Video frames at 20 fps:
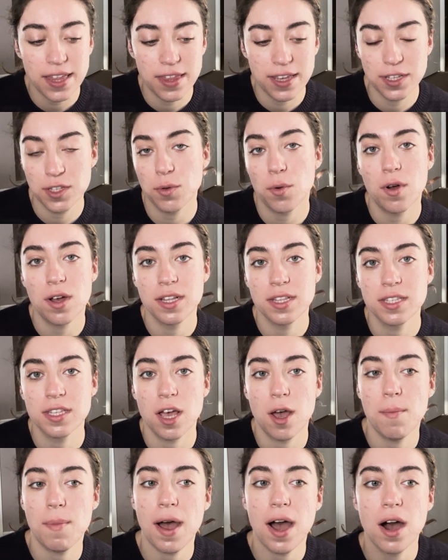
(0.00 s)
this one's
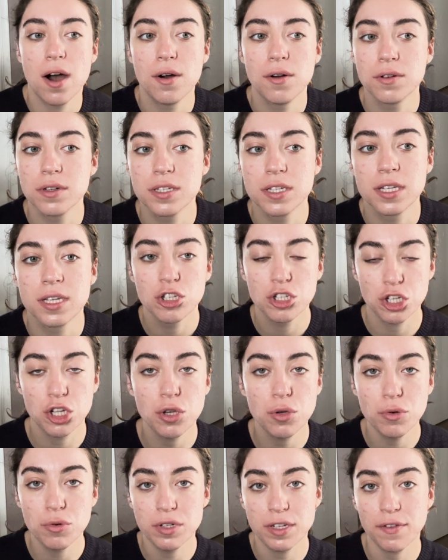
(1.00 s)
about
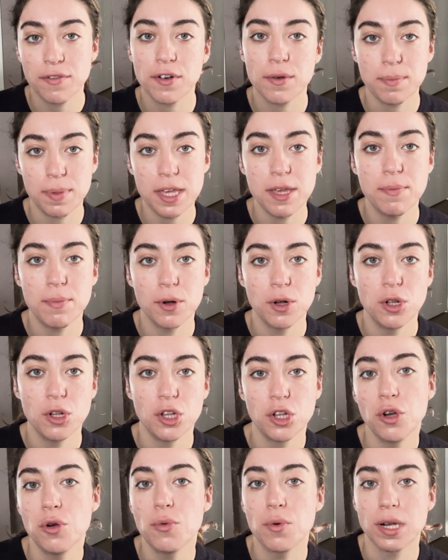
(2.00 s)
two different
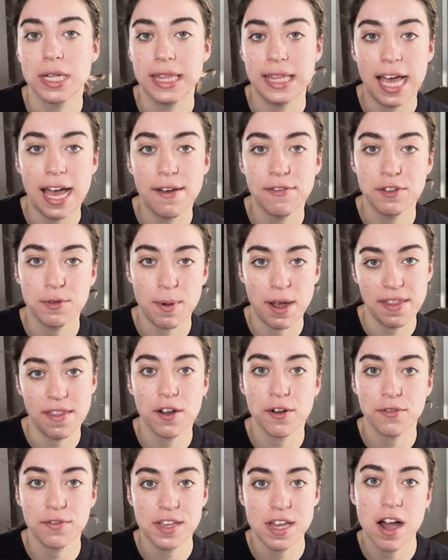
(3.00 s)
people who were left by their
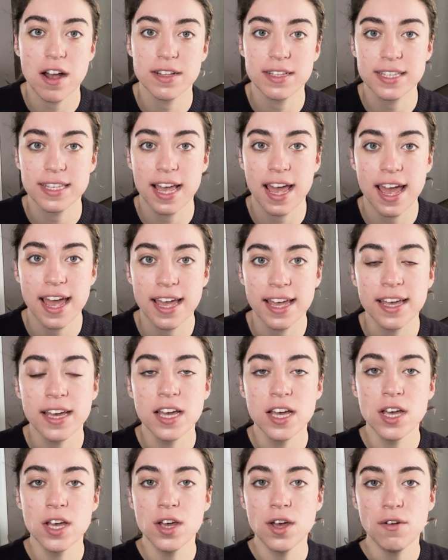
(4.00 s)
fiancé
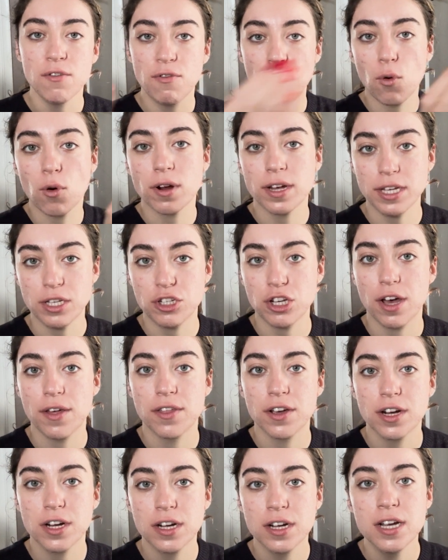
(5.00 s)
for each
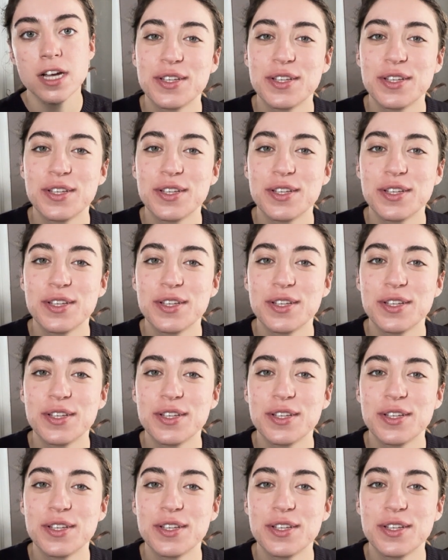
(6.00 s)
other.